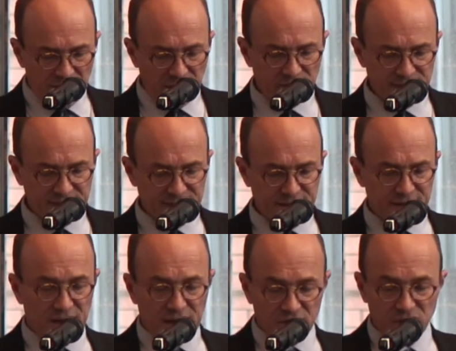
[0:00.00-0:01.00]
housing
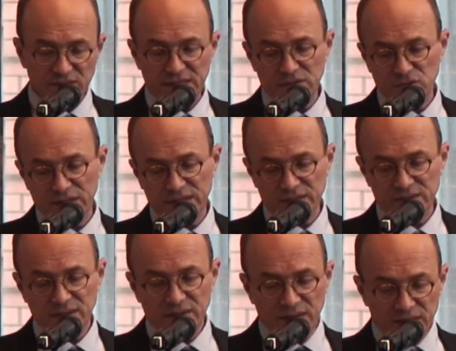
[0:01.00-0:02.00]
are concentrated
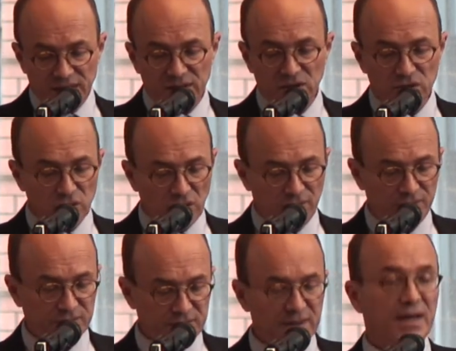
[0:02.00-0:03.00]
in the
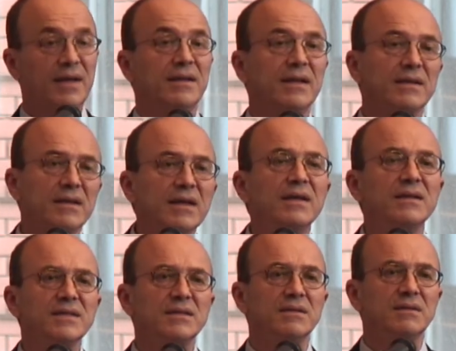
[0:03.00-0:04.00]
northern and
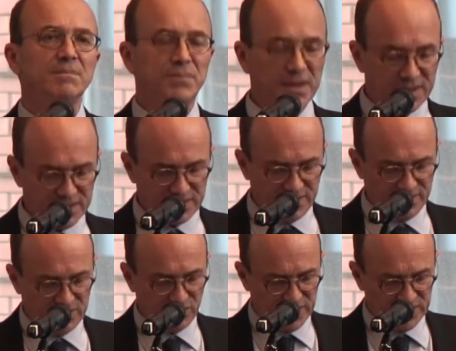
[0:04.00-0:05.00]
eastern part of
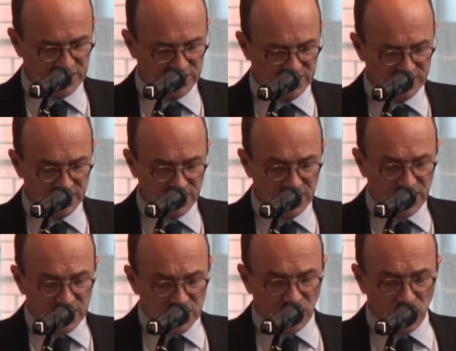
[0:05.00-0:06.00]
the region.
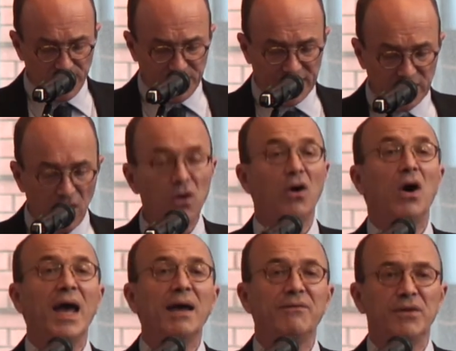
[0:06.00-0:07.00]
So we pay a
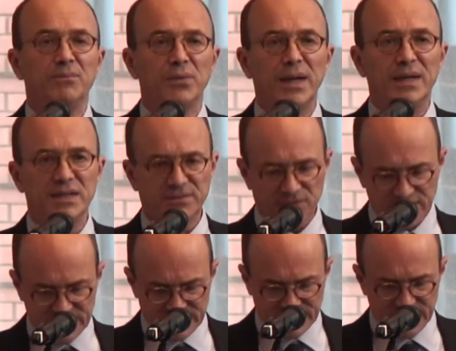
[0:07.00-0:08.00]
heavy price for
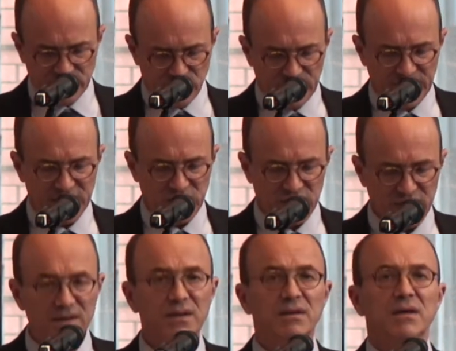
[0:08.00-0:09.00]
this situation.